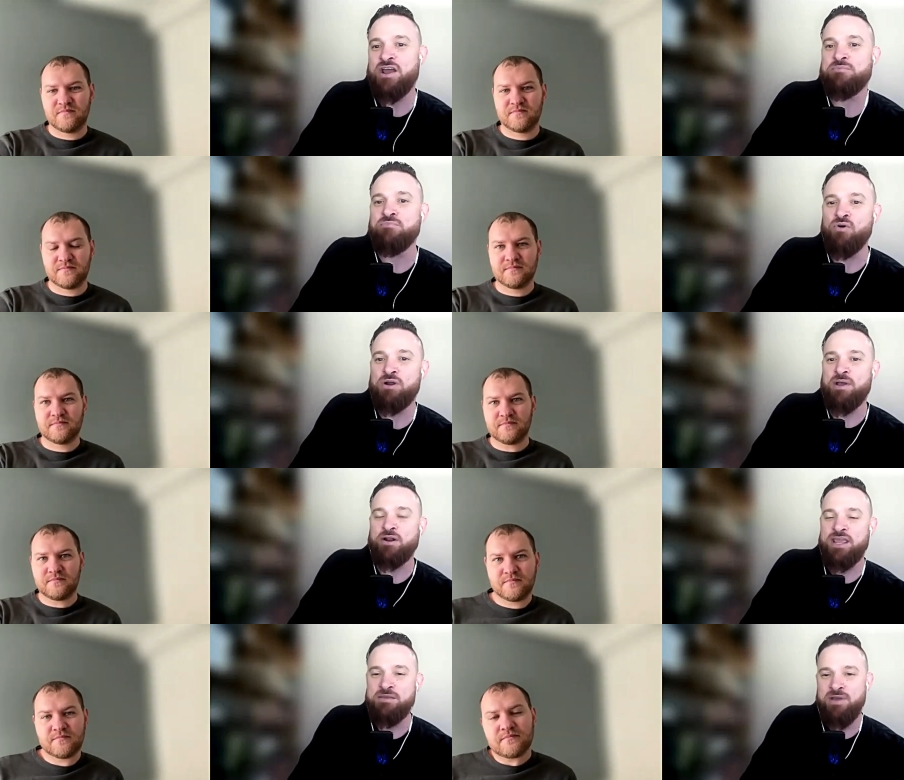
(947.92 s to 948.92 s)
Speaker 1: out more
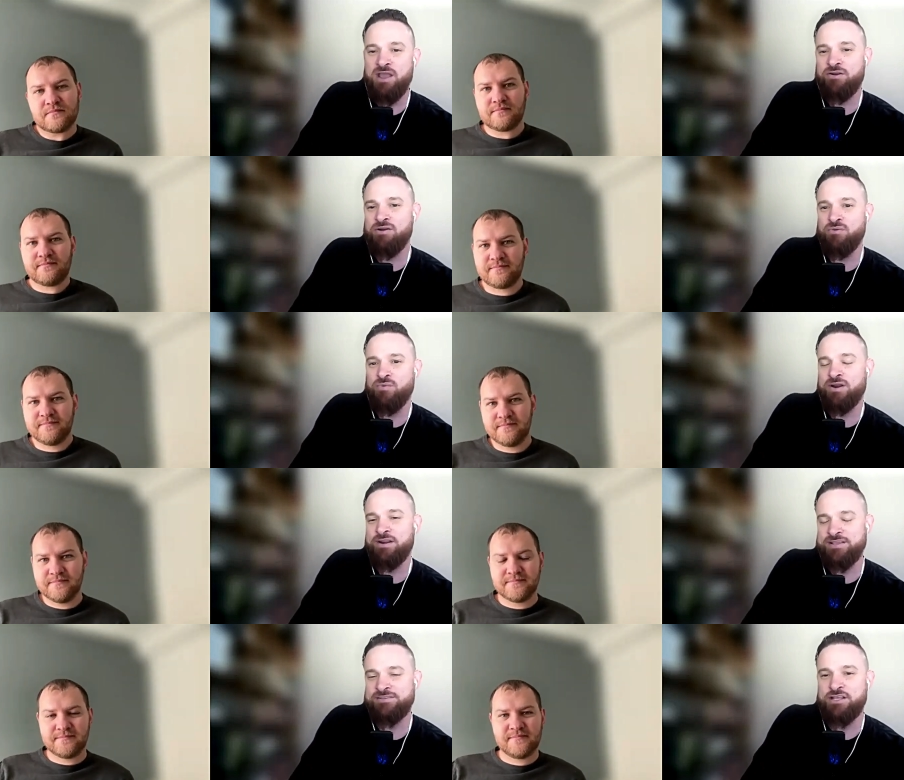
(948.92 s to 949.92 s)
about Keymakr and what
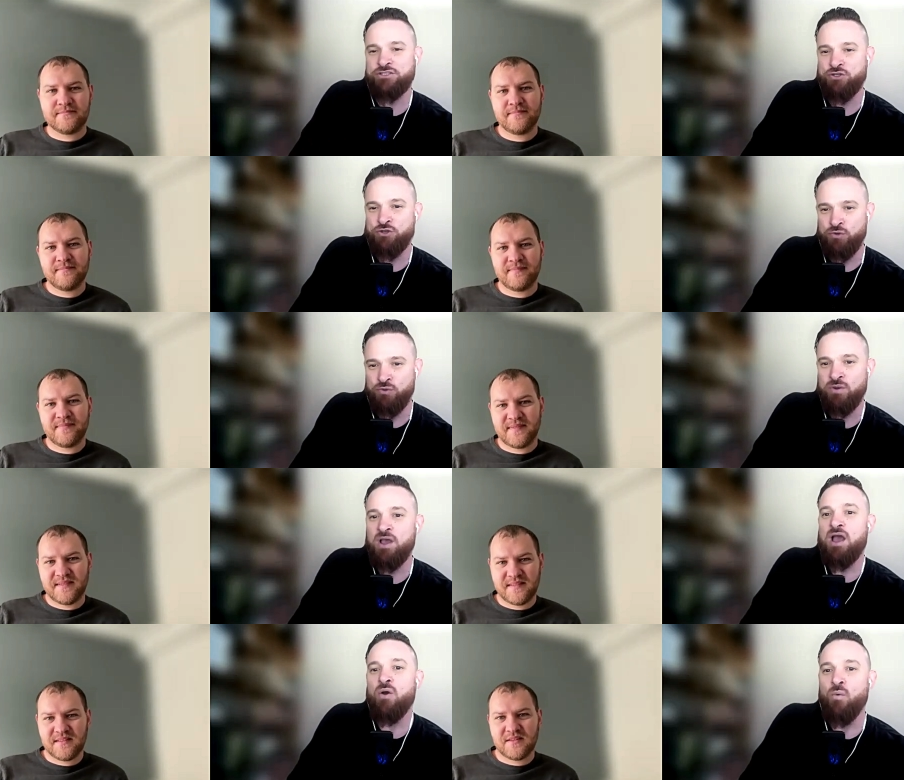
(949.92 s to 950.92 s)
it is that you do,
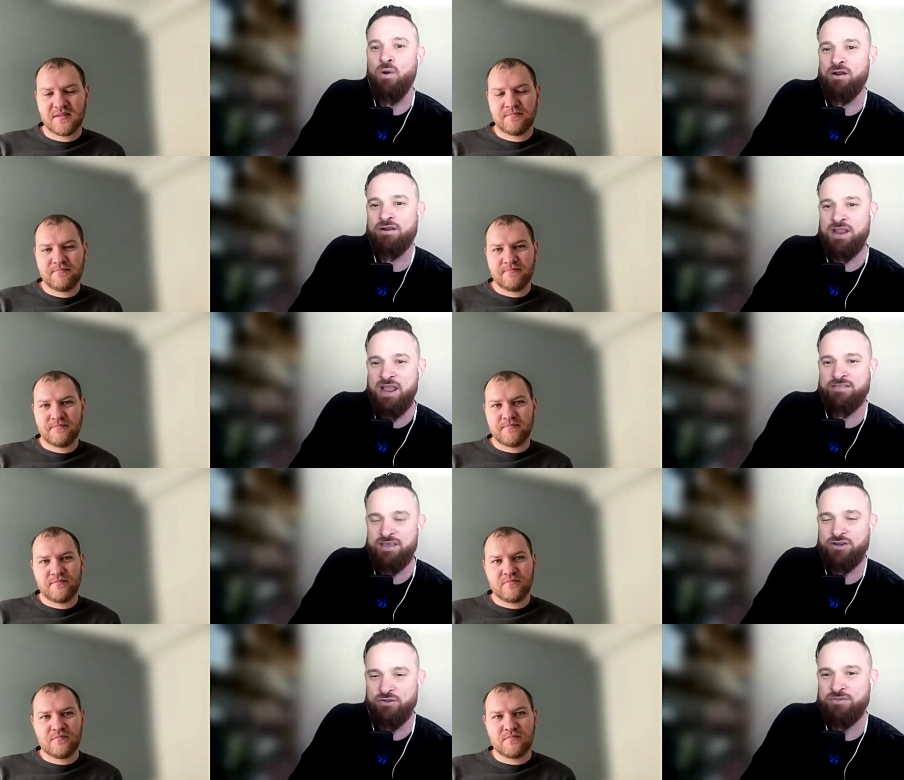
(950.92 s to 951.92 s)
where can
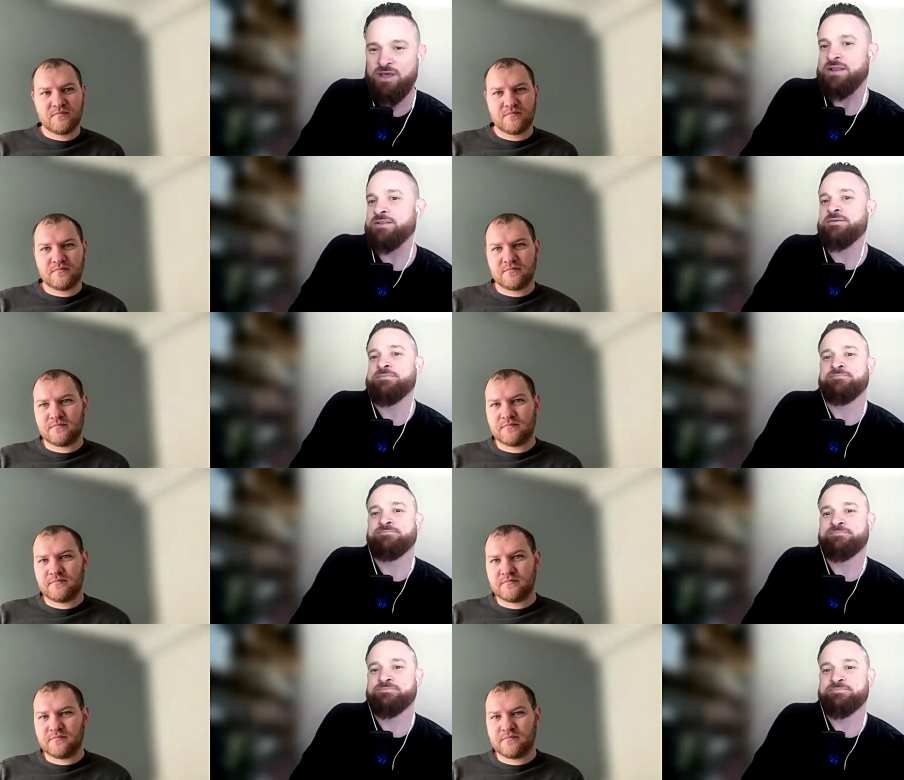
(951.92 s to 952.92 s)
they do that?
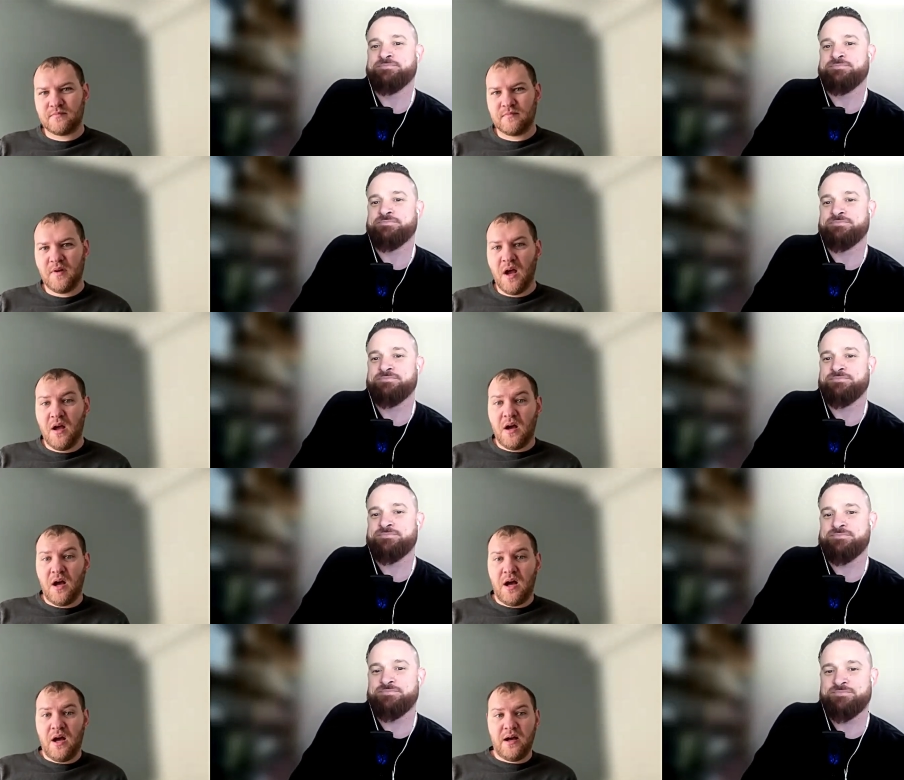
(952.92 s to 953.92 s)

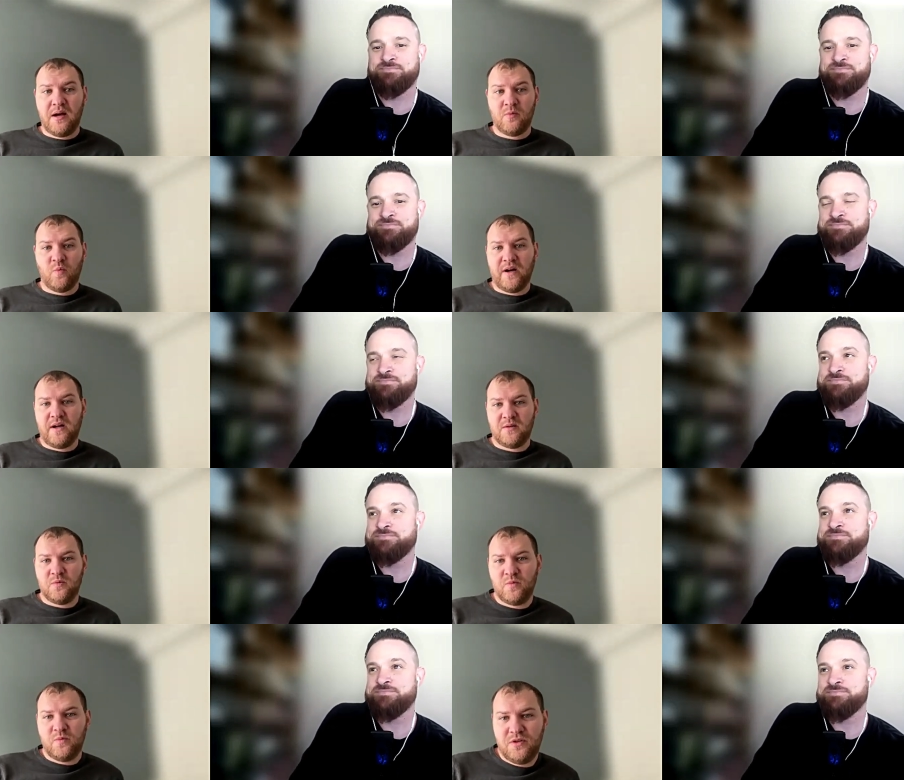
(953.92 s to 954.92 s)
Speaker 2: Uh,
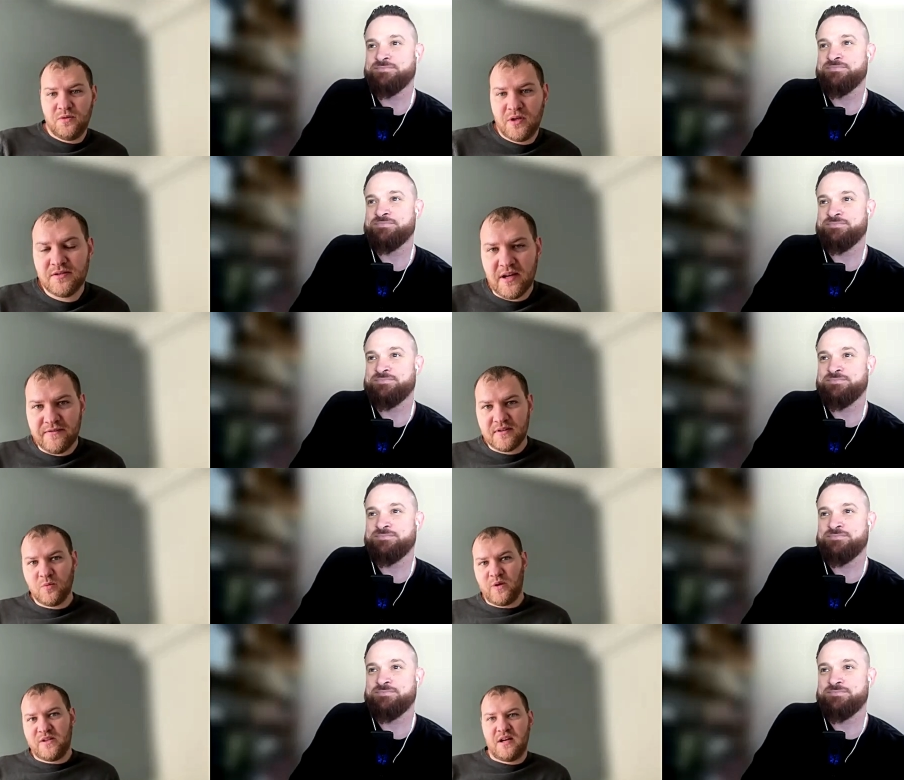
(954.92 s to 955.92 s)
well, you can
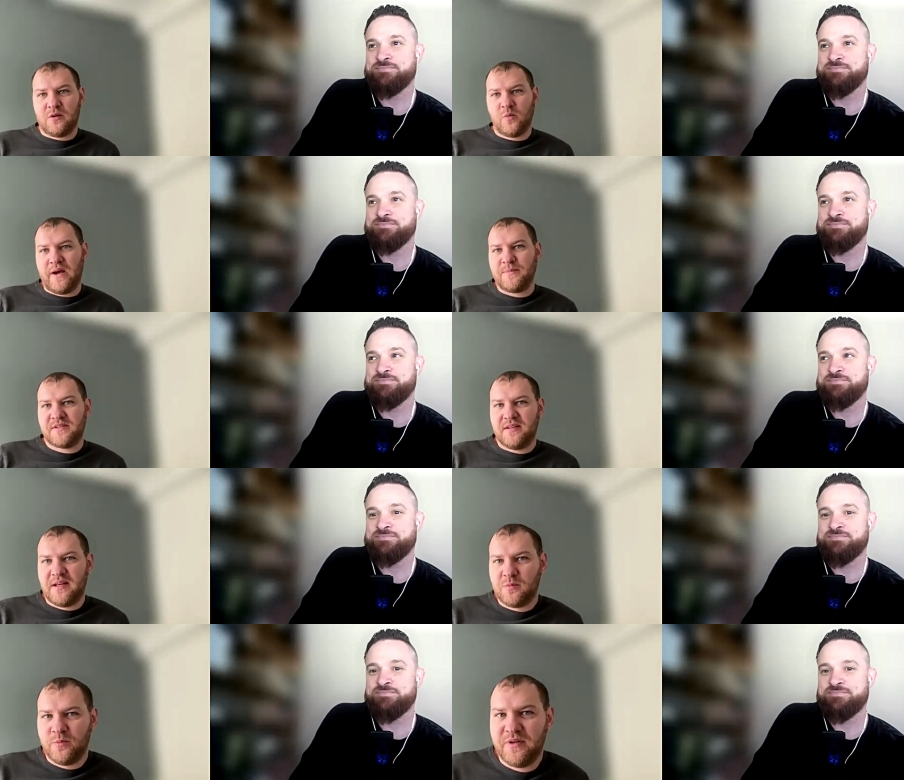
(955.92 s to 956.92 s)
definitely visit our website.
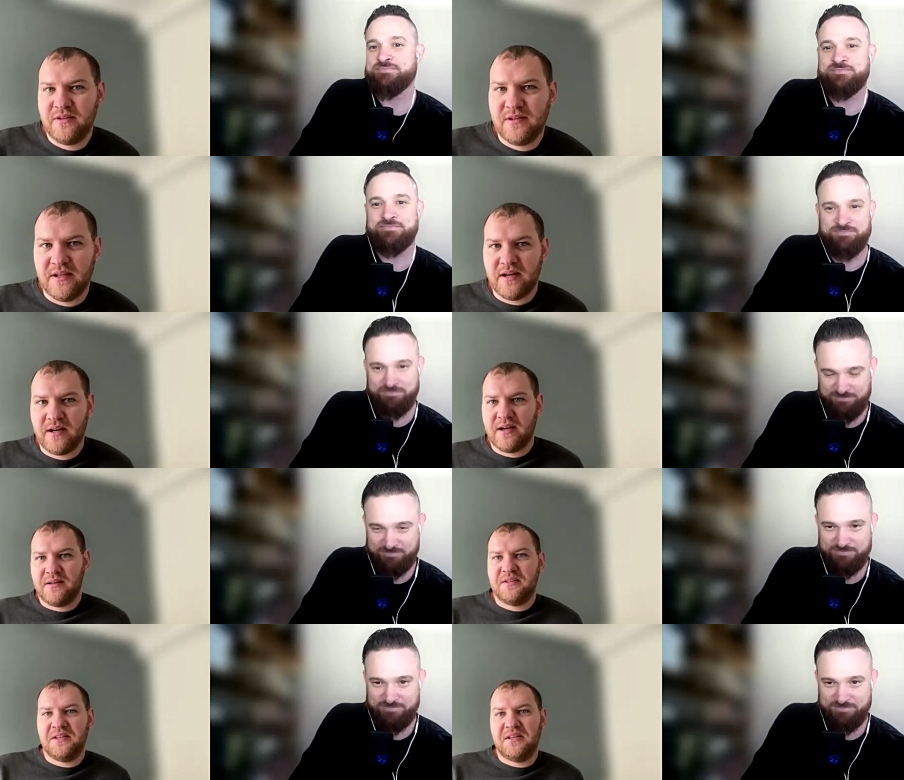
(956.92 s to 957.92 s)
That will be the
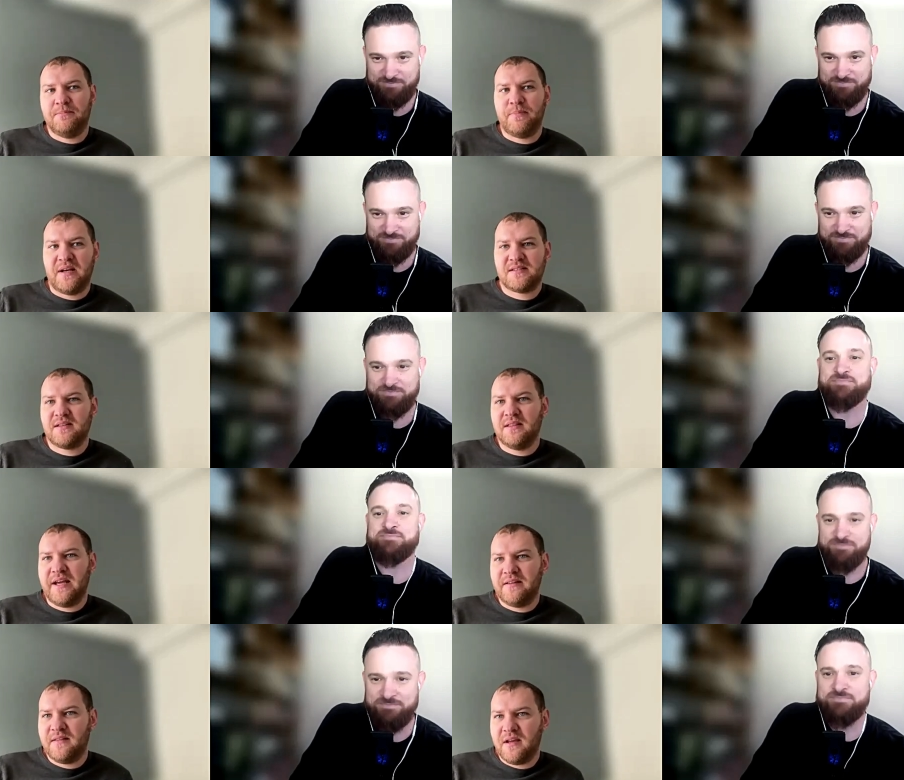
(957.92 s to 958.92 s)
uh, the best
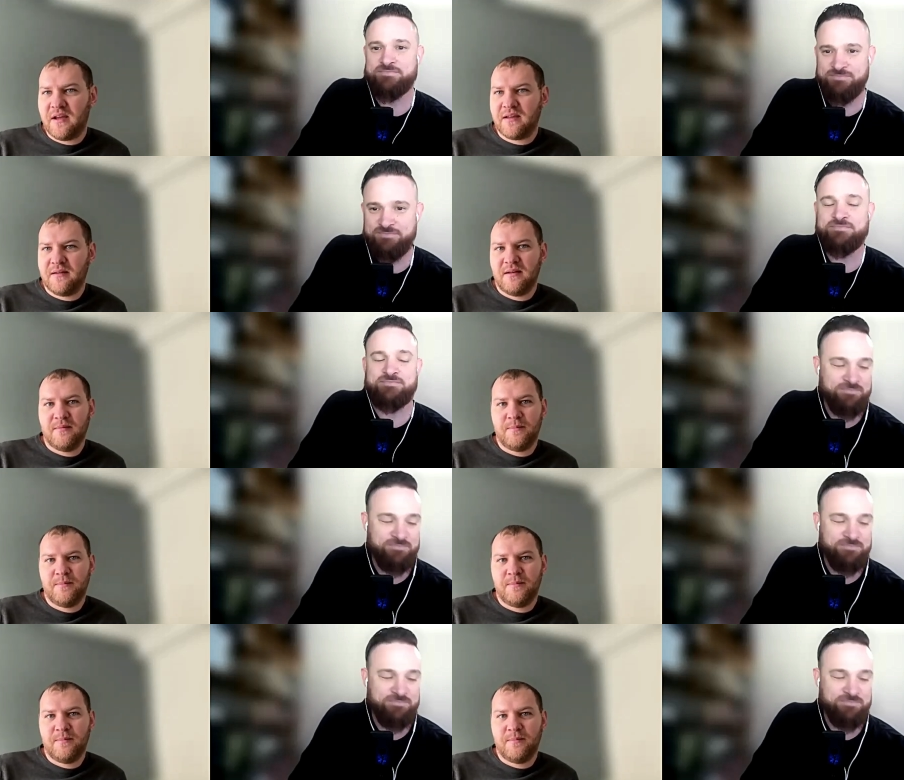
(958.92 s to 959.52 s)
landing uh,